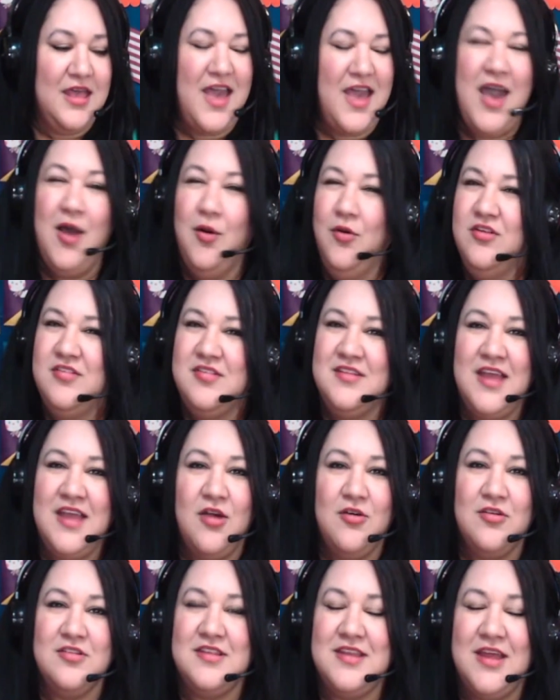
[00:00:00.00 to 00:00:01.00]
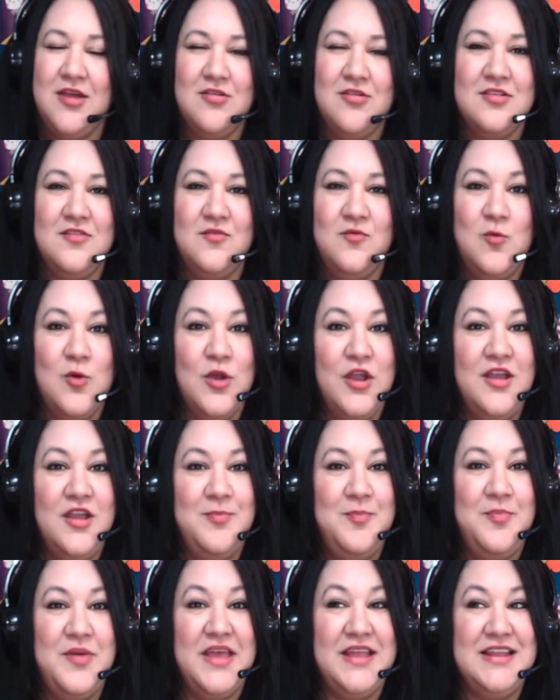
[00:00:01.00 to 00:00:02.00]
hours and hours and hours of work,
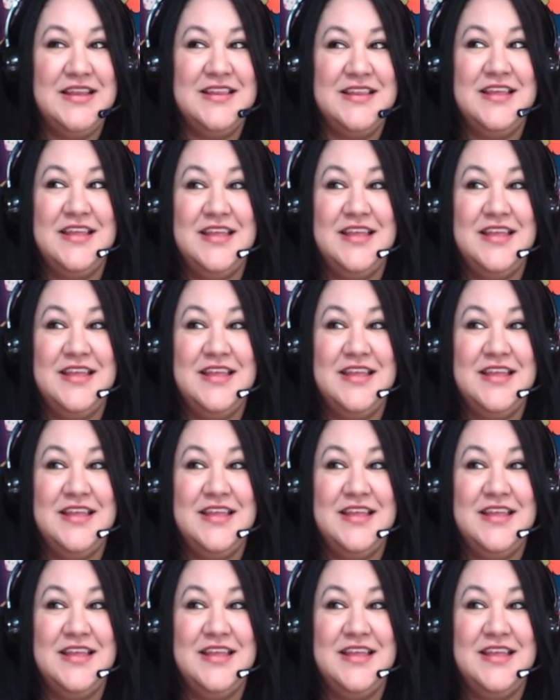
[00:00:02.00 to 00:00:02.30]
but